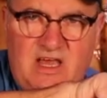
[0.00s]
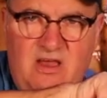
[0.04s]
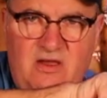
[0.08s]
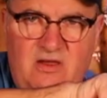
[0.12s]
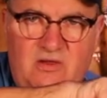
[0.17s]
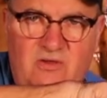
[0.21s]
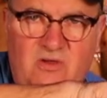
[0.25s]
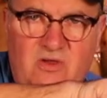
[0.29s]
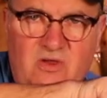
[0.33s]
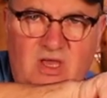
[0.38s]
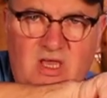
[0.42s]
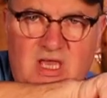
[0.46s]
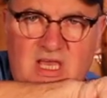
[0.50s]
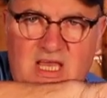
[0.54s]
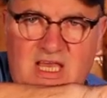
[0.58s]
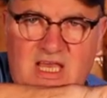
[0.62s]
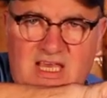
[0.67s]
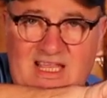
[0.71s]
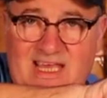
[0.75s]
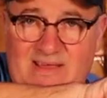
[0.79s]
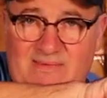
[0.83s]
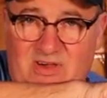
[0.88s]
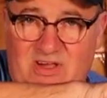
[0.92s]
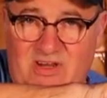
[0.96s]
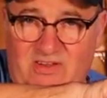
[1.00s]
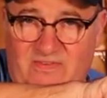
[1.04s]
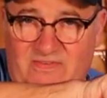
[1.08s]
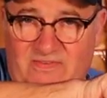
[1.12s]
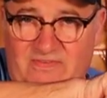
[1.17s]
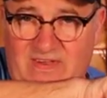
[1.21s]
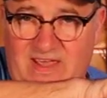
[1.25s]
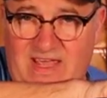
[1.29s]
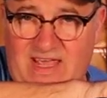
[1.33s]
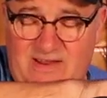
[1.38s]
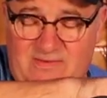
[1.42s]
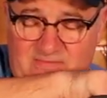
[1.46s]
know they might
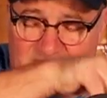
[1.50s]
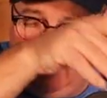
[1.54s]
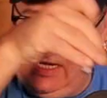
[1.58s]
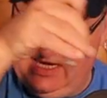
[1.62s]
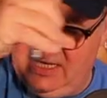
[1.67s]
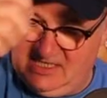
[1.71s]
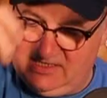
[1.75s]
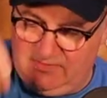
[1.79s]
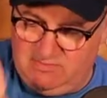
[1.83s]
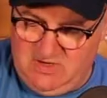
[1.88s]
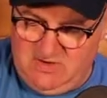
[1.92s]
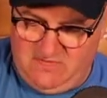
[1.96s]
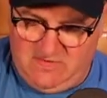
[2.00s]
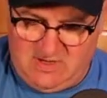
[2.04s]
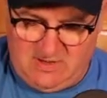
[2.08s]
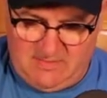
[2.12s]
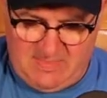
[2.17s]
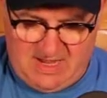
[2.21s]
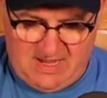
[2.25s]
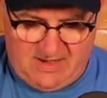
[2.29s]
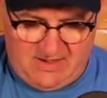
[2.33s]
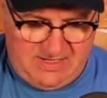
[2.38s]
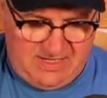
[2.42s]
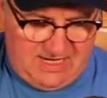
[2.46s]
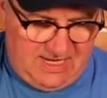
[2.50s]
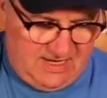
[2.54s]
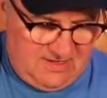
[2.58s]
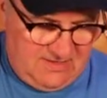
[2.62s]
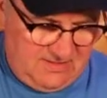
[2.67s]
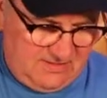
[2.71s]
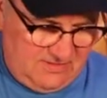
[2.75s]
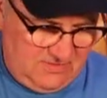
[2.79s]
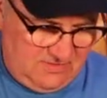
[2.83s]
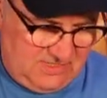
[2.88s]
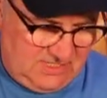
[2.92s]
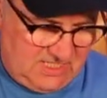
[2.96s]
not fit and we need to move it about.
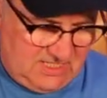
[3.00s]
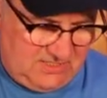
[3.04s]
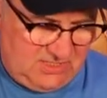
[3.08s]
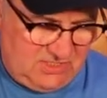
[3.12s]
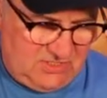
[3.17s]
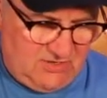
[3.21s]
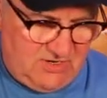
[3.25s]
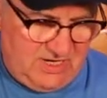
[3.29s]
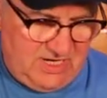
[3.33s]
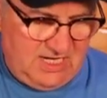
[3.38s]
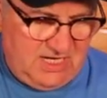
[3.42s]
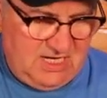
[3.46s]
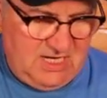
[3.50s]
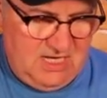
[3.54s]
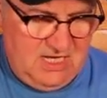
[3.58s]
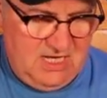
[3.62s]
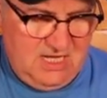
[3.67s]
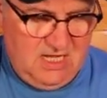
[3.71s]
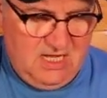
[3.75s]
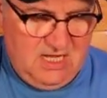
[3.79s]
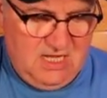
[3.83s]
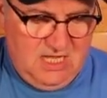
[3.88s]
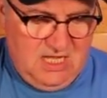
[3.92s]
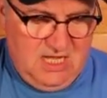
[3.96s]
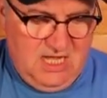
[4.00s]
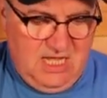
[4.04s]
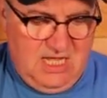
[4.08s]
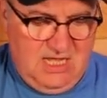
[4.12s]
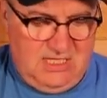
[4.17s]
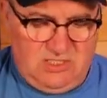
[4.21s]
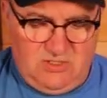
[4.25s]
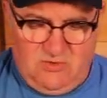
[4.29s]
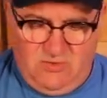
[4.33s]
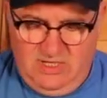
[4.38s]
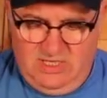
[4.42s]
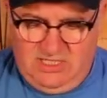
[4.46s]
Now also try
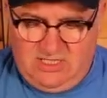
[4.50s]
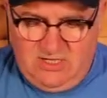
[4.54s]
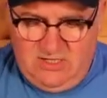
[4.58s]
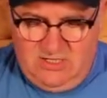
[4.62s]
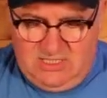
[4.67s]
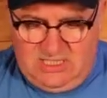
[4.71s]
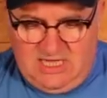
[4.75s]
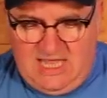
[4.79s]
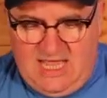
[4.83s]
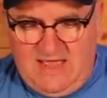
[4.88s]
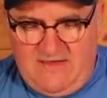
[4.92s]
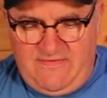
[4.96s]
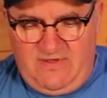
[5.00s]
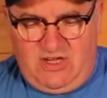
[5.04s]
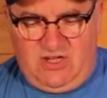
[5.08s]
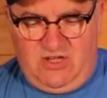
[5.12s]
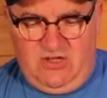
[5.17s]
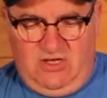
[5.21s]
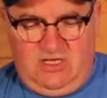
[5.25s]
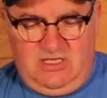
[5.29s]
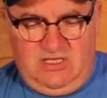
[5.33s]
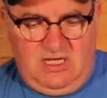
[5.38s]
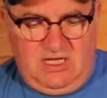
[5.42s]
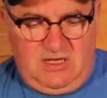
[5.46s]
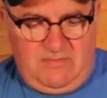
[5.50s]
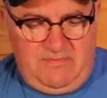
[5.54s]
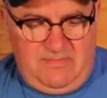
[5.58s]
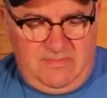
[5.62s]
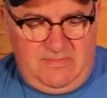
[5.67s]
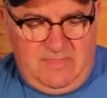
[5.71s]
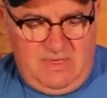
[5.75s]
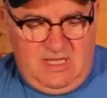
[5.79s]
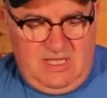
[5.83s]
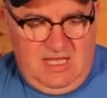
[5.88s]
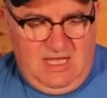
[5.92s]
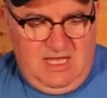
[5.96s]
it's always good to have a good
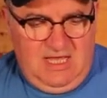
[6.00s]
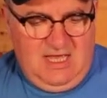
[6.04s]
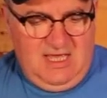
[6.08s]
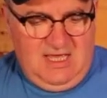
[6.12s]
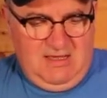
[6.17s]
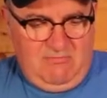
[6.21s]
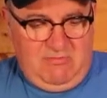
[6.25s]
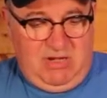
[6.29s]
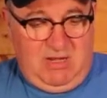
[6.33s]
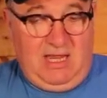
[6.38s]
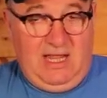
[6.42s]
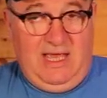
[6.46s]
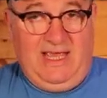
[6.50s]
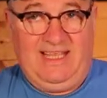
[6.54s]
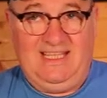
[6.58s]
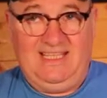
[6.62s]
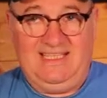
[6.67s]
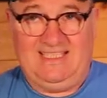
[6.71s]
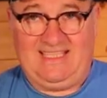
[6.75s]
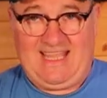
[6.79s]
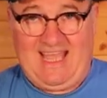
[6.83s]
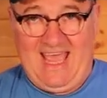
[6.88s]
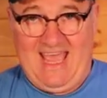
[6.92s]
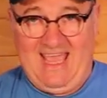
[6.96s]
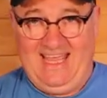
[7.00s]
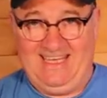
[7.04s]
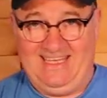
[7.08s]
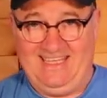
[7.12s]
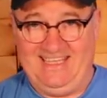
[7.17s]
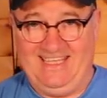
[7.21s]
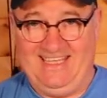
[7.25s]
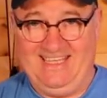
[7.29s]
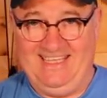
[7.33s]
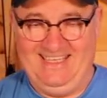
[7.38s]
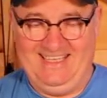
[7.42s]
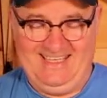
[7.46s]
plane
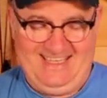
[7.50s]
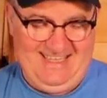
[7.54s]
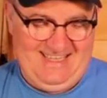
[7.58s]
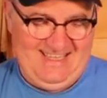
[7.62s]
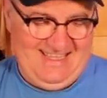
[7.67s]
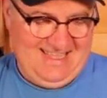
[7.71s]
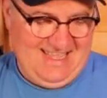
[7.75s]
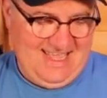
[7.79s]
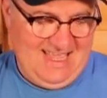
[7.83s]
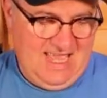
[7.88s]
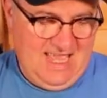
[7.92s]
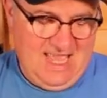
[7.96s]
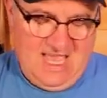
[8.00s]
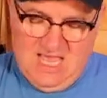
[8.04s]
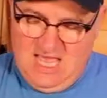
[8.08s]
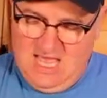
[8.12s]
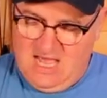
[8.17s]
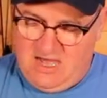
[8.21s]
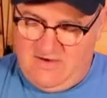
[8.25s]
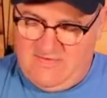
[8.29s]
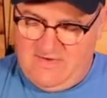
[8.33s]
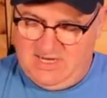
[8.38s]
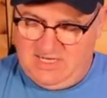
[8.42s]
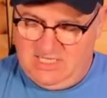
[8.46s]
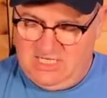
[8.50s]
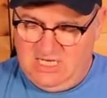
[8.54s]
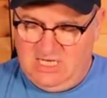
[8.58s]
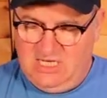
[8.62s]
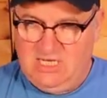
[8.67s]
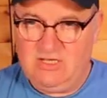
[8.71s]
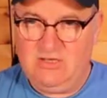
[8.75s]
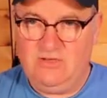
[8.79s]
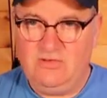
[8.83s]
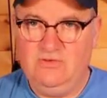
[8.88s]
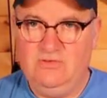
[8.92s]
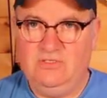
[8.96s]
stand. I've
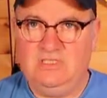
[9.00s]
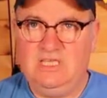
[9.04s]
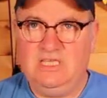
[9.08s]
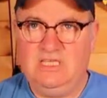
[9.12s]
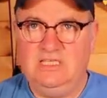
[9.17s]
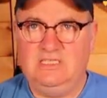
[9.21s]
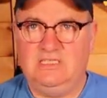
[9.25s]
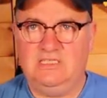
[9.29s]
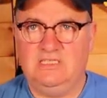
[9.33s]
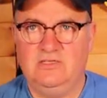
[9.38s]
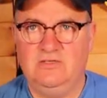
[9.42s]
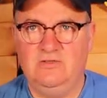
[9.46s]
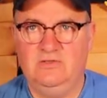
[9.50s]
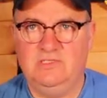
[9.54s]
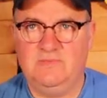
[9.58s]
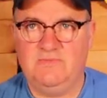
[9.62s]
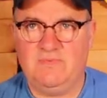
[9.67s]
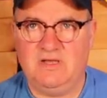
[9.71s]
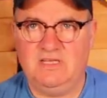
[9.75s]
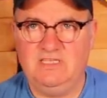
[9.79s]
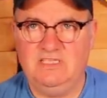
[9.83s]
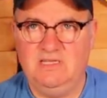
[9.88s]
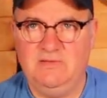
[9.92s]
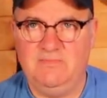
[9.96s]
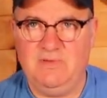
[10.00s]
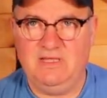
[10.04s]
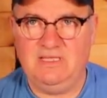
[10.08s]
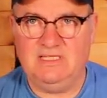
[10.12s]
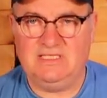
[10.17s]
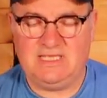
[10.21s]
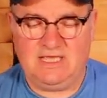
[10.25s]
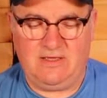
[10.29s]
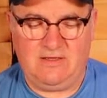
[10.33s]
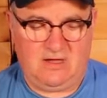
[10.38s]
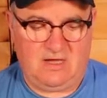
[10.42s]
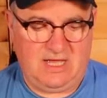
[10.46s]
actually used these two spongy
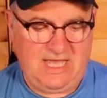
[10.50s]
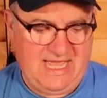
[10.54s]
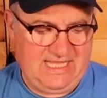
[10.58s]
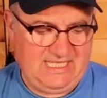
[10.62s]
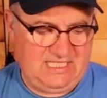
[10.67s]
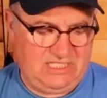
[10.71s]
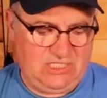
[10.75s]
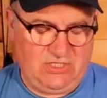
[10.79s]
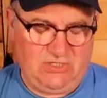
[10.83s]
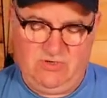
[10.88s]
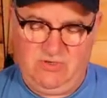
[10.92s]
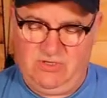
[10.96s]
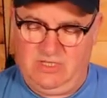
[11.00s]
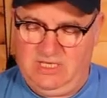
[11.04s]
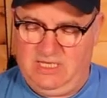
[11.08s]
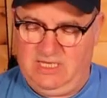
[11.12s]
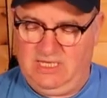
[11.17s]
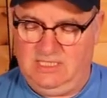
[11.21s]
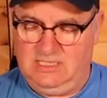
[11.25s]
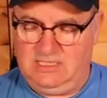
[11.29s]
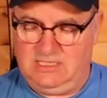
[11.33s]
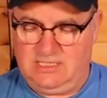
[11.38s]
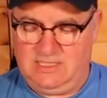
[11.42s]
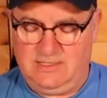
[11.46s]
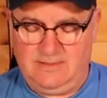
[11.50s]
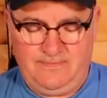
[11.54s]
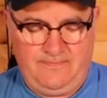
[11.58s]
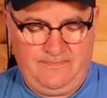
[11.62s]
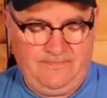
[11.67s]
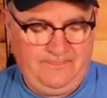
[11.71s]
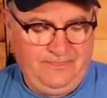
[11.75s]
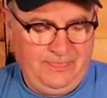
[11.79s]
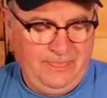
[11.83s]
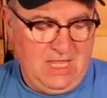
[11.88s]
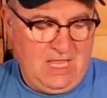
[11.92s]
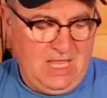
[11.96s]
bits though, I had two of these
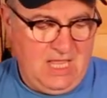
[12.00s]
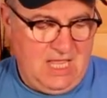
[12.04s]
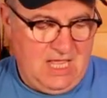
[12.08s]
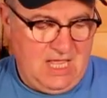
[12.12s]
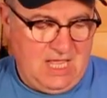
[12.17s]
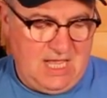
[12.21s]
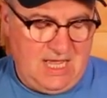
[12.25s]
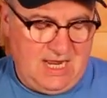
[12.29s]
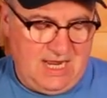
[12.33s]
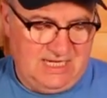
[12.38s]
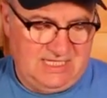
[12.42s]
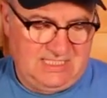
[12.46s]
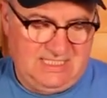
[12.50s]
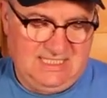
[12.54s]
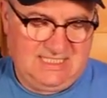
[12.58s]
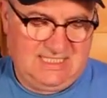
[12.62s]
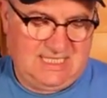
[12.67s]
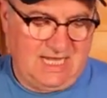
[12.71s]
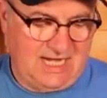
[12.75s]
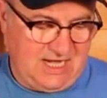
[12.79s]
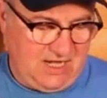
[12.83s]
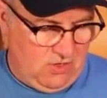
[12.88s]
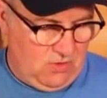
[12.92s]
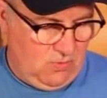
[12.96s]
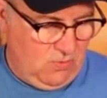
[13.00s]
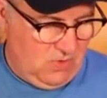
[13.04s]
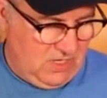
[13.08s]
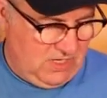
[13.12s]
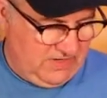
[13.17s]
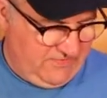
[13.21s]
I actually stuck it on